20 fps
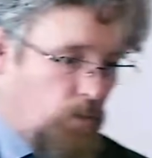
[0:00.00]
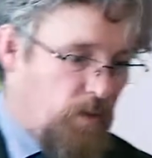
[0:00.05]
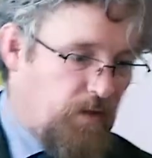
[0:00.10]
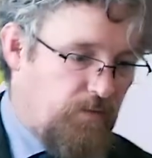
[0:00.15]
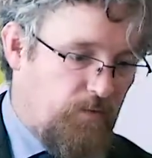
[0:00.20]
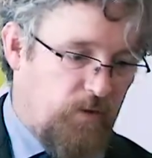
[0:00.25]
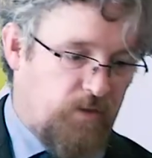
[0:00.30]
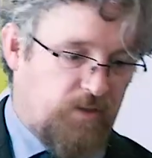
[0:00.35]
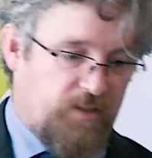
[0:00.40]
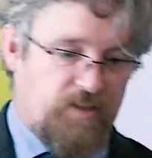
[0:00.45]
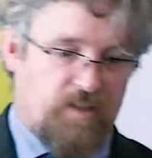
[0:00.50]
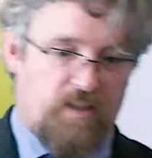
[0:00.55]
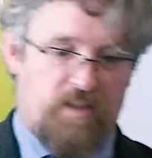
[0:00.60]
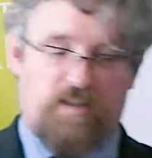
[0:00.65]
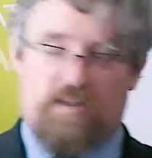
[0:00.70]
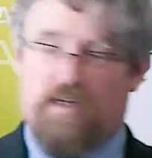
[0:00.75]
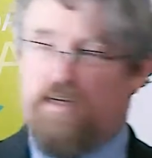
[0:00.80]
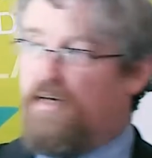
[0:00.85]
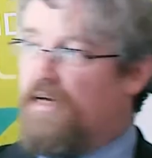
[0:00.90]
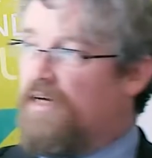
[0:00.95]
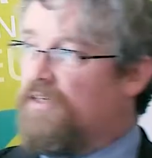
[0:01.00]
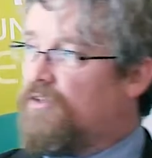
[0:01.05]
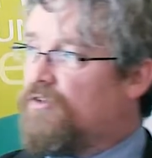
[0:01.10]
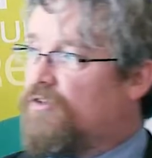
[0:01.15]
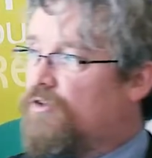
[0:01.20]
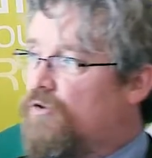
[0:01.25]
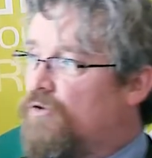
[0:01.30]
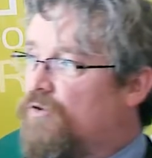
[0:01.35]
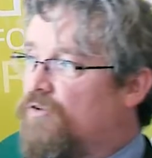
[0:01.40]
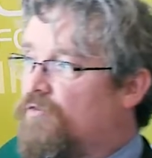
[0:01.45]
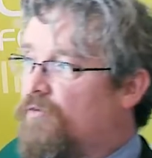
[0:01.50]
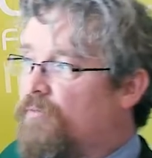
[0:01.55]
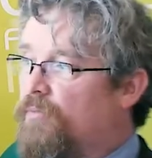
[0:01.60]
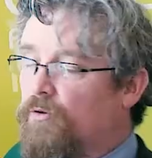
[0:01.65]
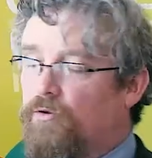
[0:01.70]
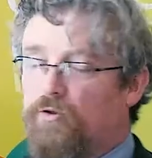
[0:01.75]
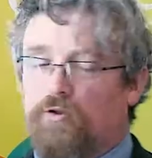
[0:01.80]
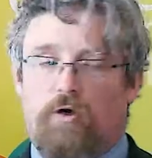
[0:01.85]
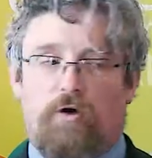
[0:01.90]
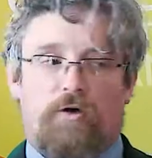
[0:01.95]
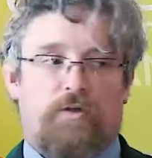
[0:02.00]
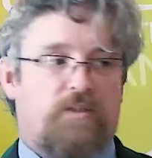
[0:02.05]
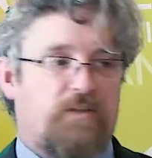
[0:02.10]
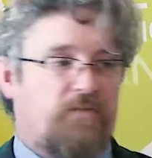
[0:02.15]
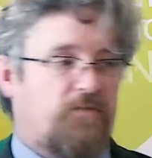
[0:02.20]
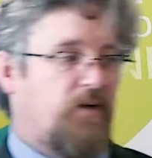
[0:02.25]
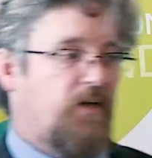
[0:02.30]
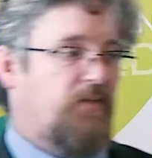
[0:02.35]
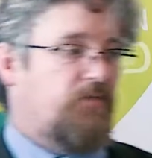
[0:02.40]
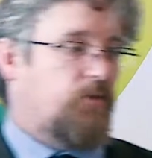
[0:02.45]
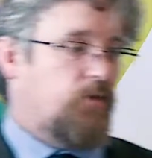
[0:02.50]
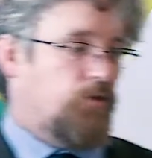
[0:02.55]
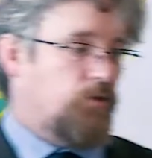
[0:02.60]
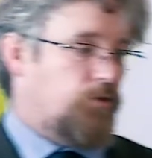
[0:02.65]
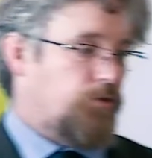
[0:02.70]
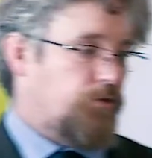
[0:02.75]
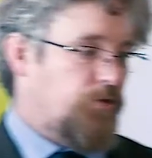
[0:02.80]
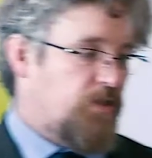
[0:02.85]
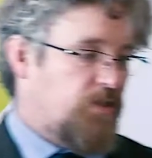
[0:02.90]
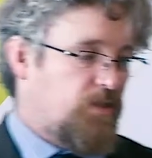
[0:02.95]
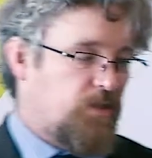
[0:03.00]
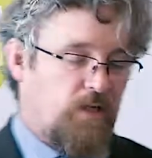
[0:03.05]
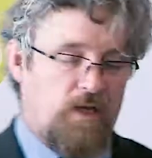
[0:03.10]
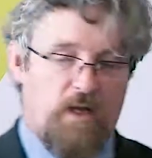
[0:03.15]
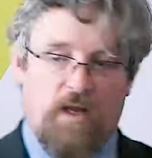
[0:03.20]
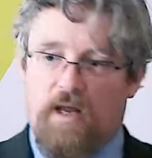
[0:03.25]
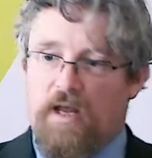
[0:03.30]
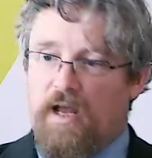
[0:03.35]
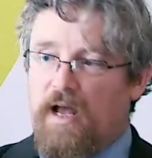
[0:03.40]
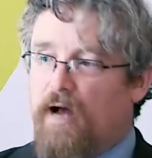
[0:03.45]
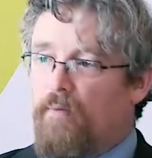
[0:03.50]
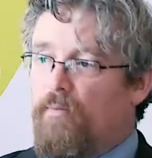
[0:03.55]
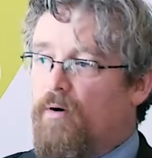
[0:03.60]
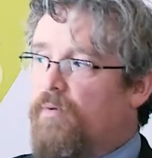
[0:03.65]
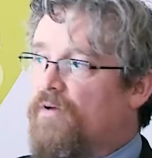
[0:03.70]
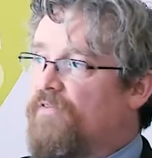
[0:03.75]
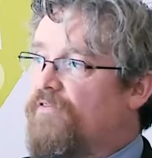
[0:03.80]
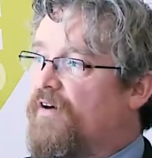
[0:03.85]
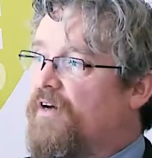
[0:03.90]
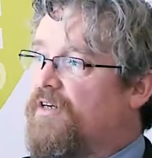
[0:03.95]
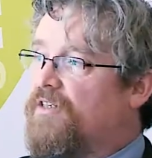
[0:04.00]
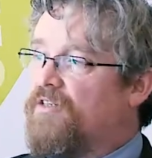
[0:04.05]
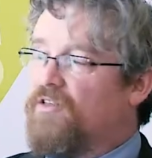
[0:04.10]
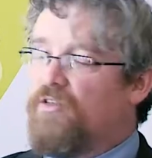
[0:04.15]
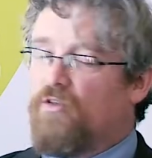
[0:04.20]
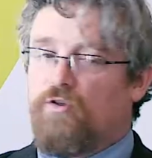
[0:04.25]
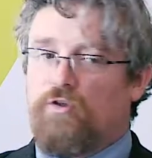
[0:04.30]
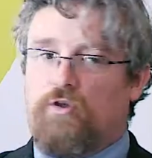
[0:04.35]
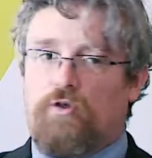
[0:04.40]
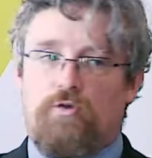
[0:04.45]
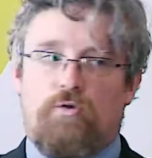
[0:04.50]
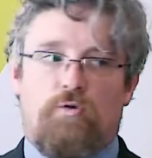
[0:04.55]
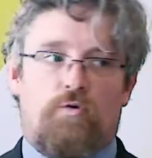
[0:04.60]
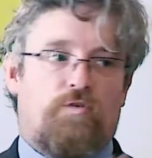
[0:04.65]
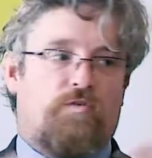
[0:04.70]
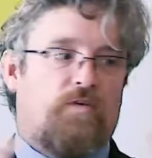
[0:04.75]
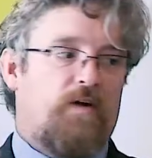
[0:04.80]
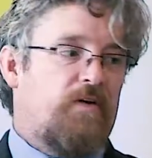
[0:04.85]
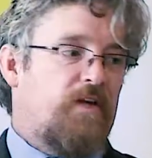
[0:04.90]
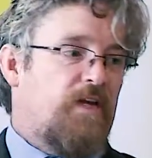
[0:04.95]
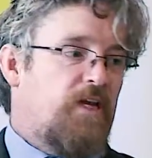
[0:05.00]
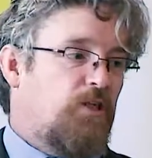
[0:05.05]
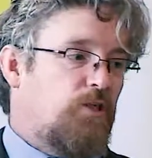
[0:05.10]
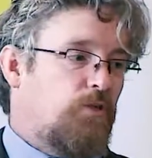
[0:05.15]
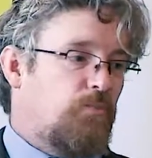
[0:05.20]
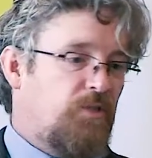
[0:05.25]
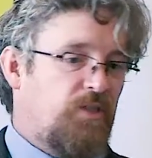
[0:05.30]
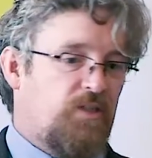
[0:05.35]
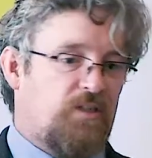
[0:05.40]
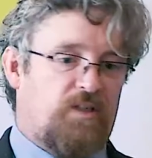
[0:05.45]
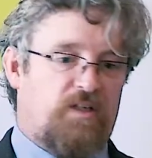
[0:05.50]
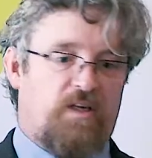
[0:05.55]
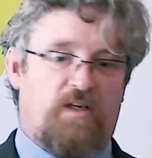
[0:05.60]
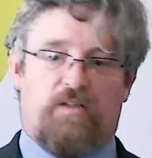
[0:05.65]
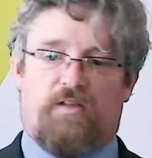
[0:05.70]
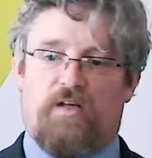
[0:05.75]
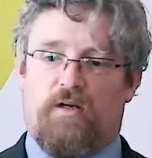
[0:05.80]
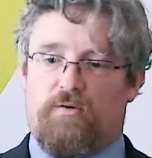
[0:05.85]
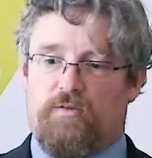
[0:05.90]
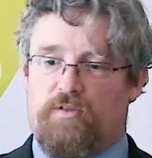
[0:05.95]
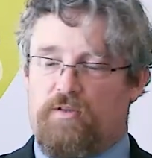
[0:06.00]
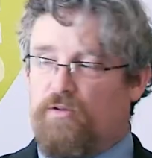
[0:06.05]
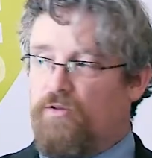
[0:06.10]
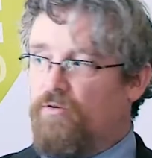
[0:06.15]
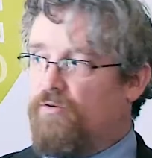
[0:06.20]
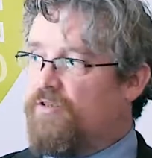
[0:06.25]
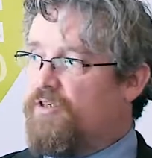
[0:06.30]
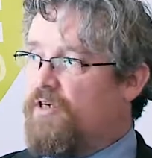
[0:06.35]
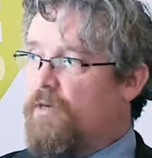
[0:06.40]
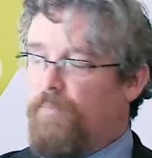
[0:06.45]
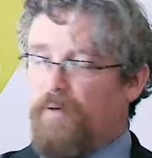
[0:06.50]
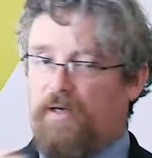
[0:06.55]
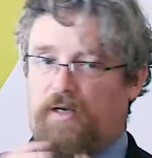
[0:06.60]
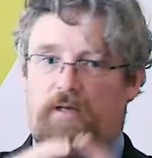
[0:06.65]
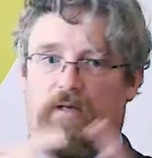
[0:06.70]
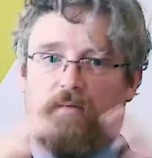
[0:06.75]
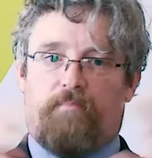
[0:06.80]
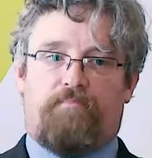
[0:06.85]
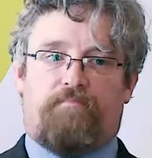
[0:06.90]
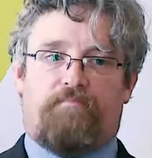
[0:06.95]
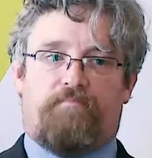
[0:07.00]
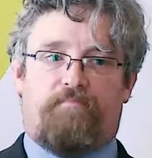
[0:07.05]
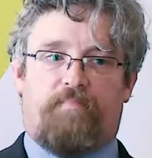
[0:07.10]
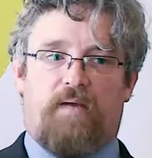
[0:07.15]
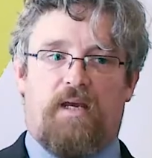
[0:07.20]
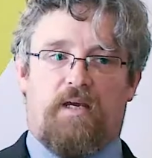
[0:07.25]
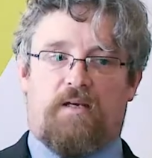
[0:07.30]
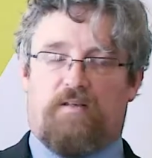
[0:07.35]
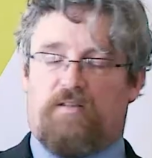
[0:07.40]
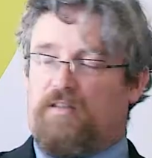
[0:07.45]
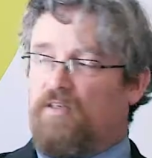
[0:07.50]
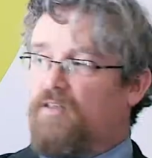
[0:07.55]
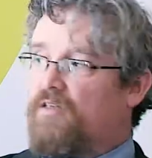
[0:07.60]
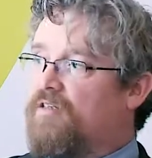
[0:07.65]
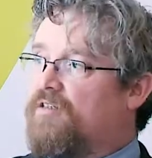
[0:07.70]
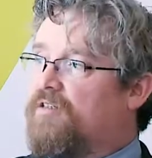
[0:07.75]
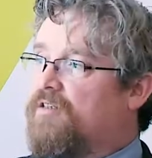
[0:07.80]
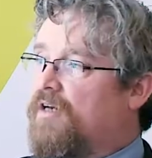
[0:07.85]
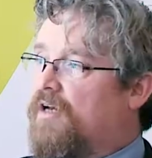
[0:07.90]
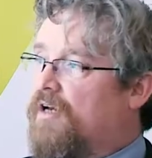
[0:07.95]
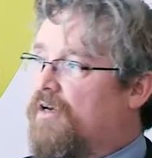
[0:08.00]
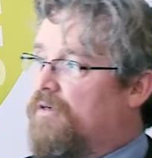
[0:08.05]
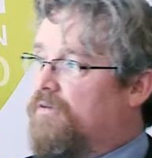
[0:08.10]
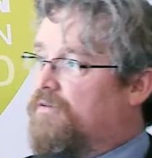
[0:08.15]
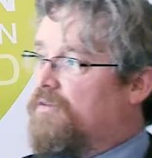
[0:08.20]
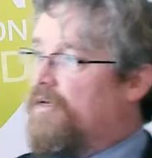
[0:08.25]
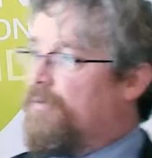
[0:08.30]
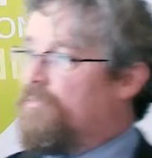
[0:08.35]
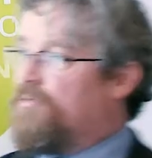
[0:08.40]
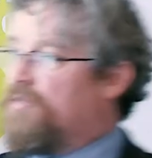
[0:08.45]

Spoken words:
We've looked, as I said, at students from about 35 countries. And what we find is there's huge variation within the 10,000, your typical big statistical type